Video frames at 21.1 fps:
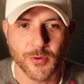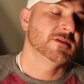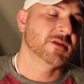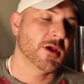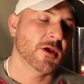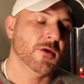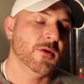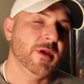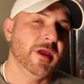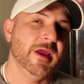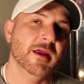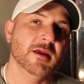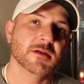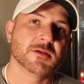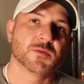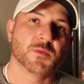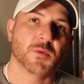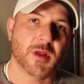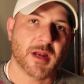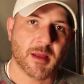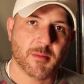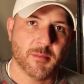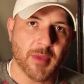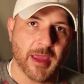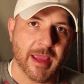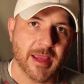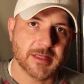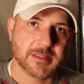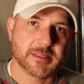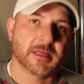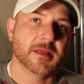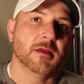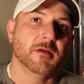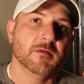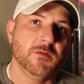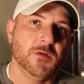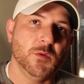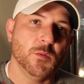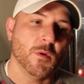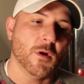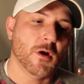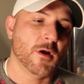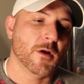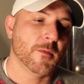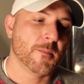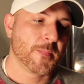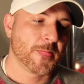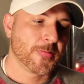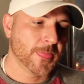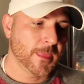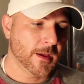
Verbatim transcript: So here's what I'm asking of you all.